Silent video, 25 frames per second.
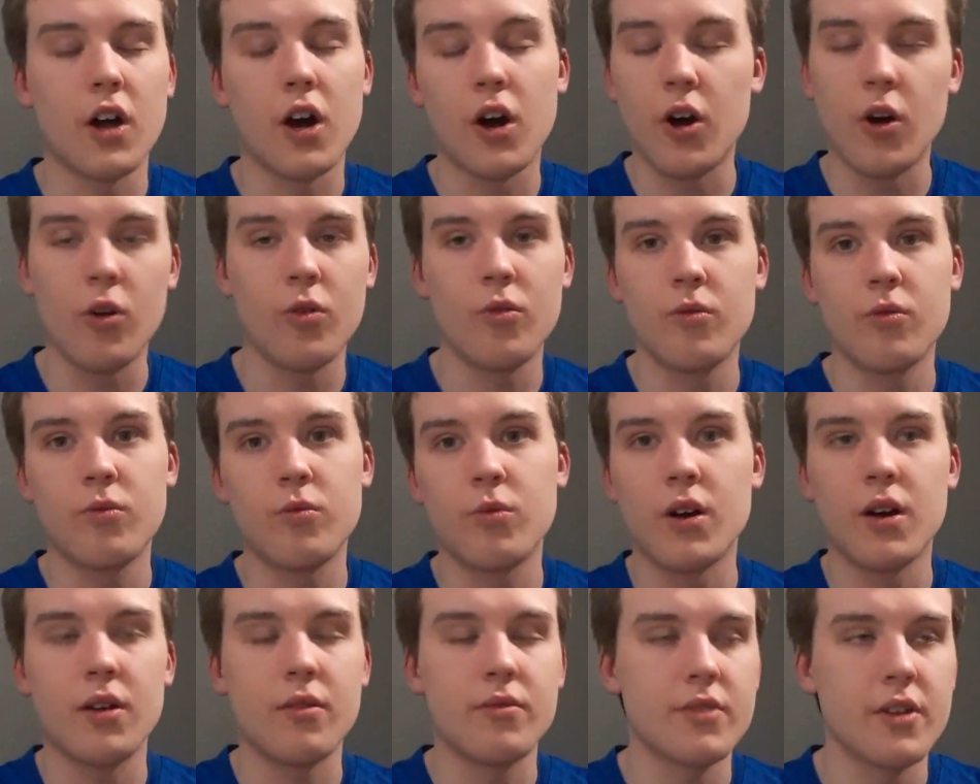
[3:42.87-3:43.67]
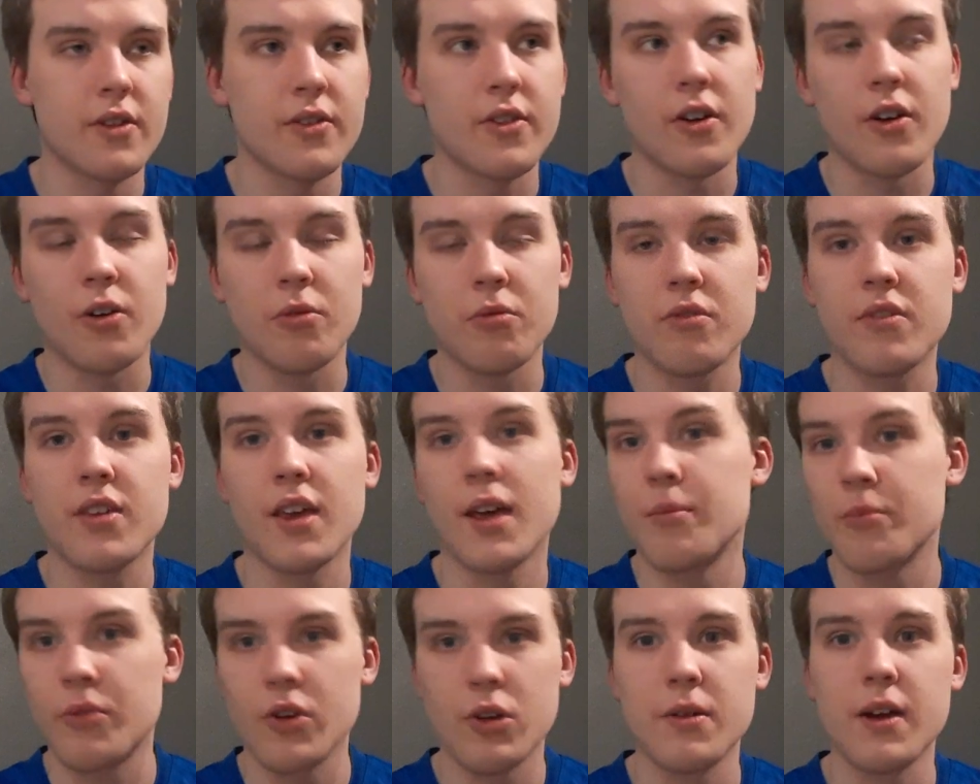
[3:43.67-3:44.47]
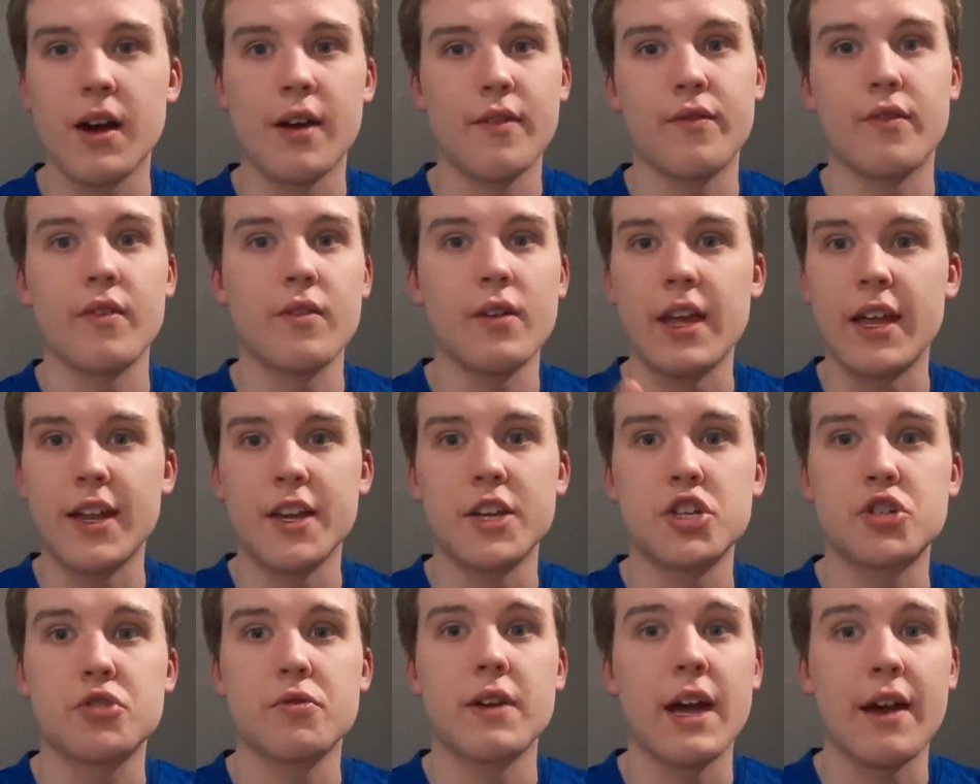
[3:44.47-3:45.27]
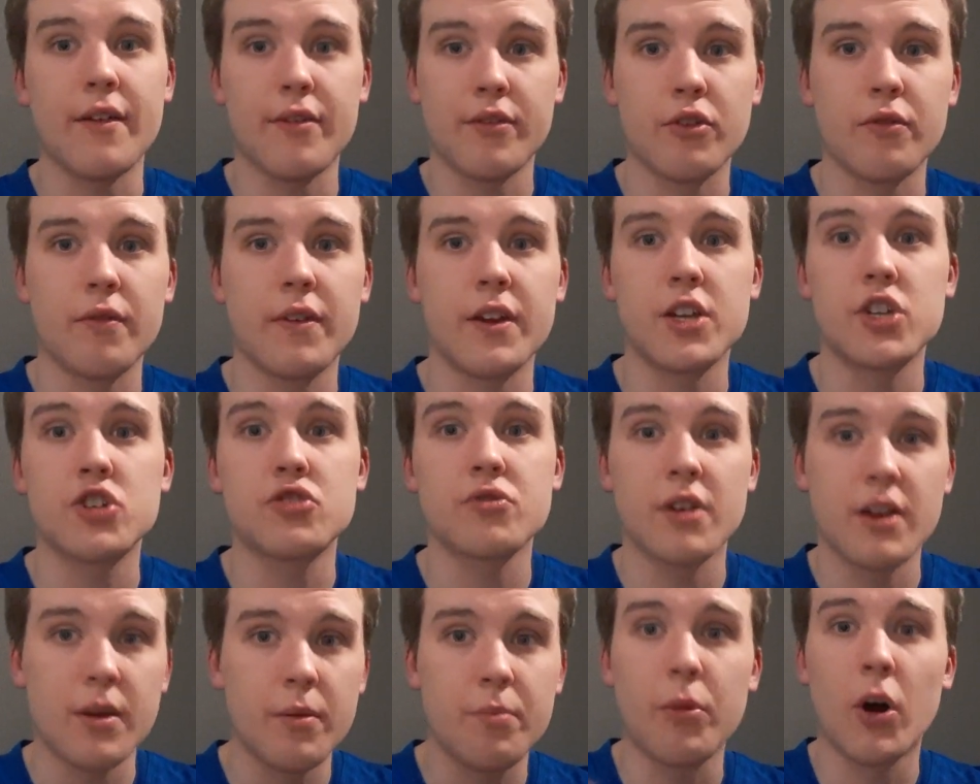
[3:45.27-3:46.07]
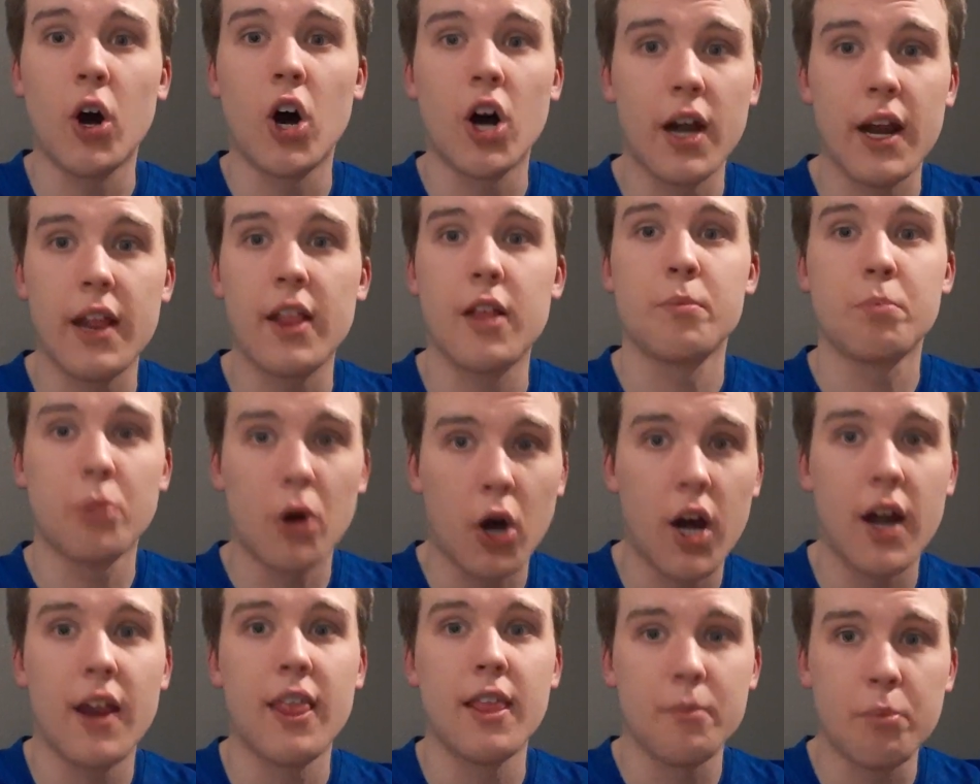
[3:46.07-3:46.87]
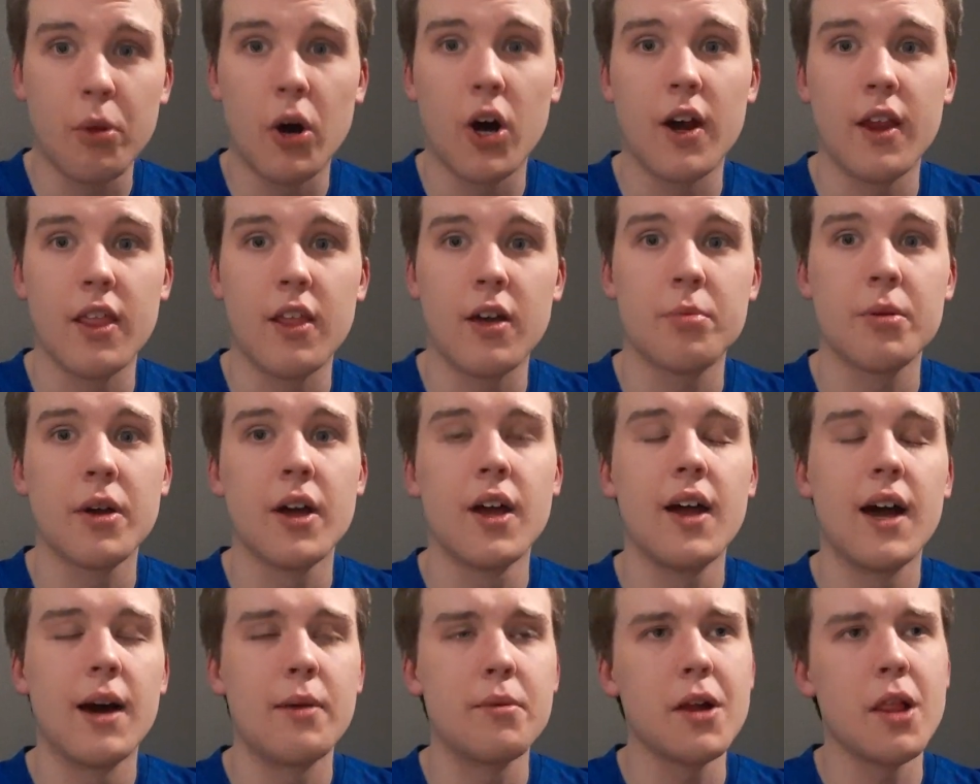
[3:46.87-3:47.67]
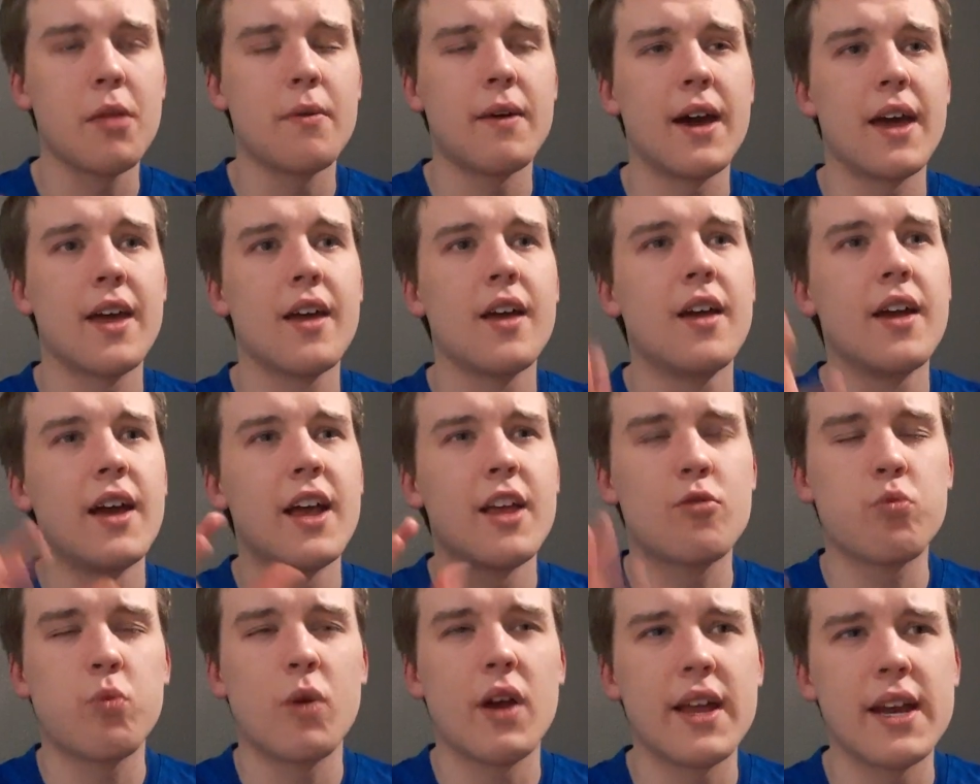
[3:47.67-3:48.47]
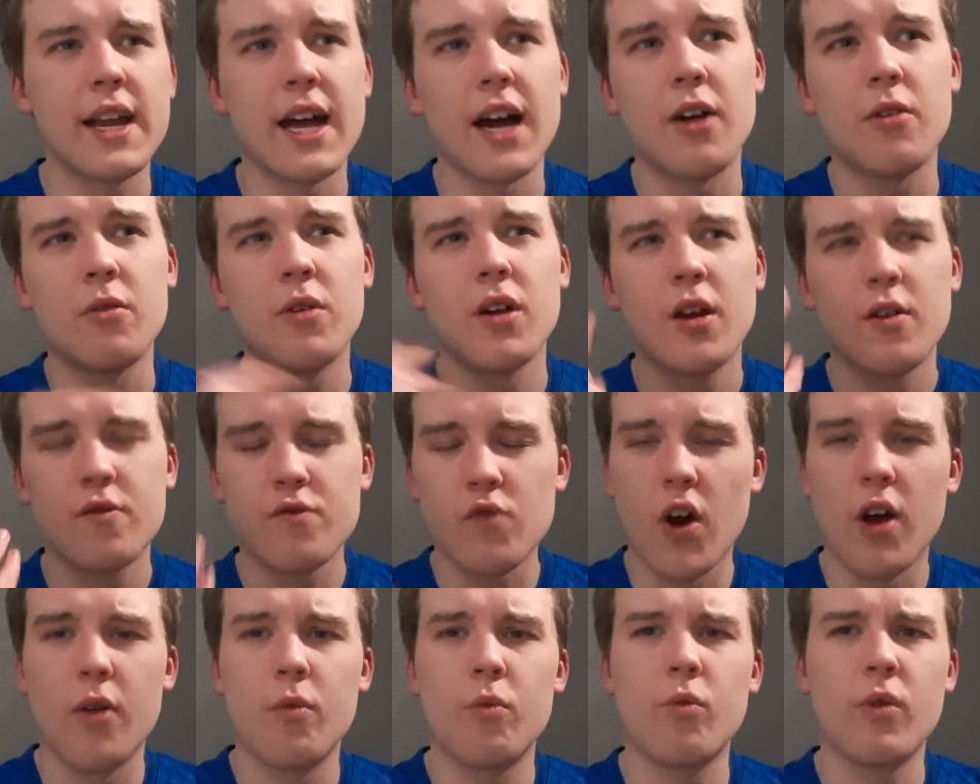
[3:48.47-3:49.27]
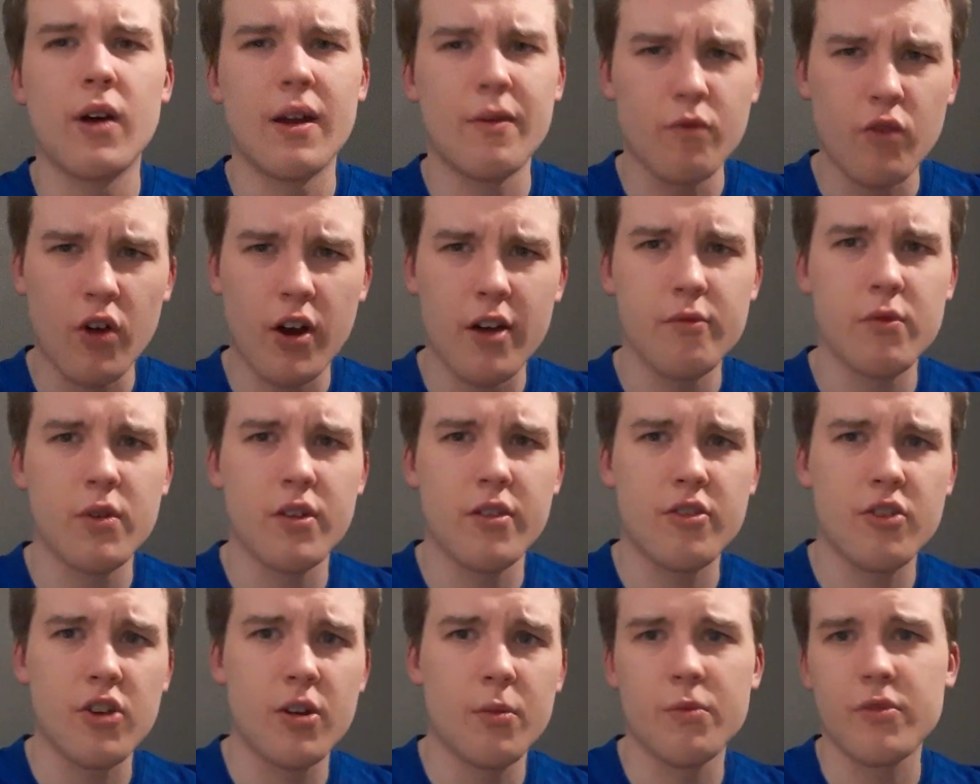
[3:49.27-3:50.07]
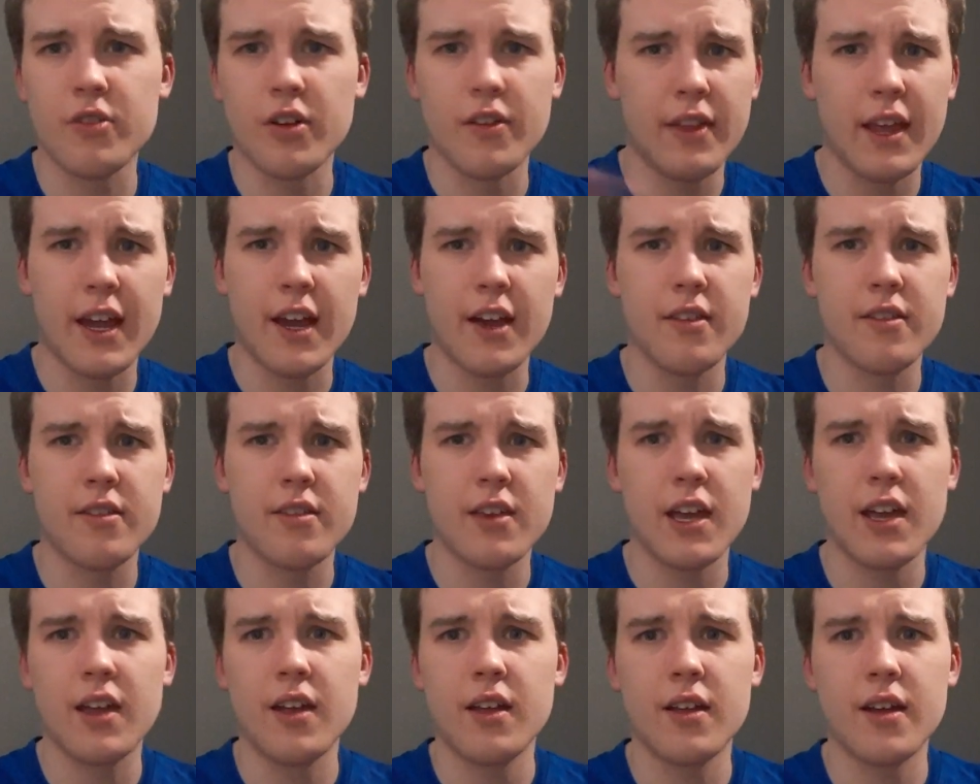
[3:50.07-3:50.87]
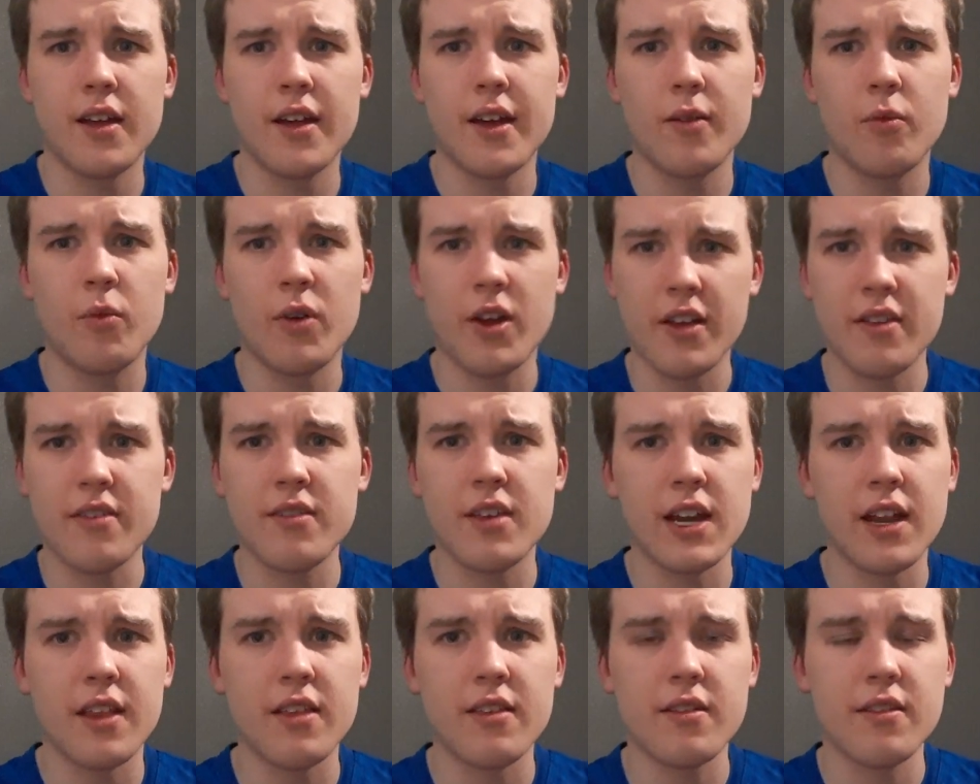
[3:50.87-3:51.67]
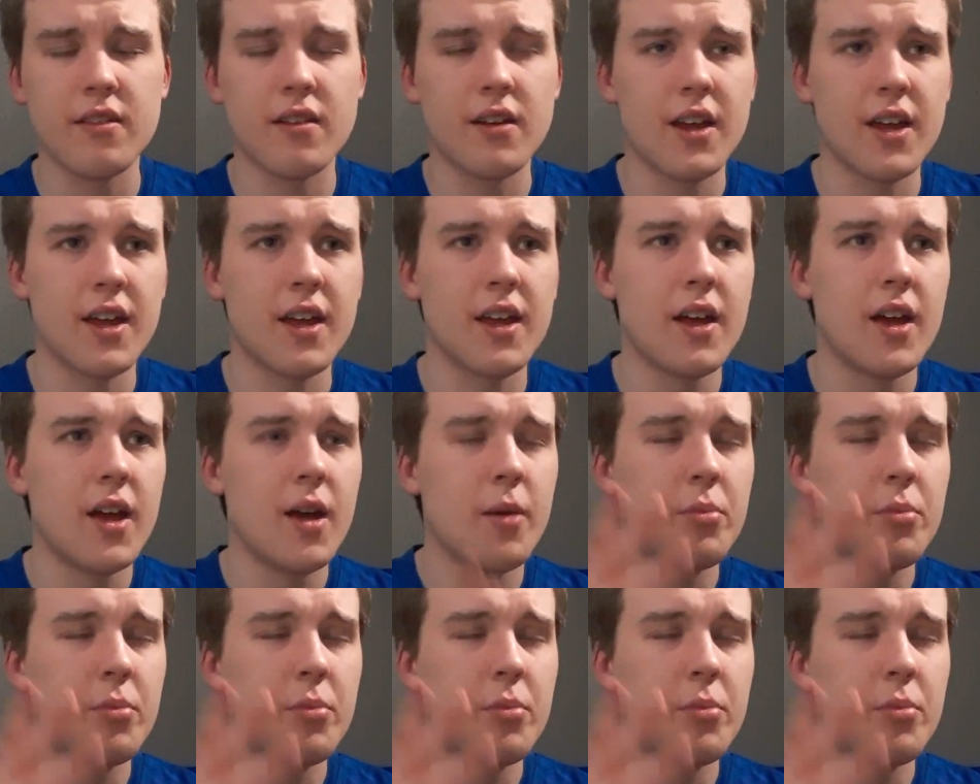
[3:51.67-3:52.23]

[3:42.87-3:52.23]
not the whole team, but you have injury after injury, piling up. And by the way, it's weird how when Ryan Winter comes on, we concede instantly.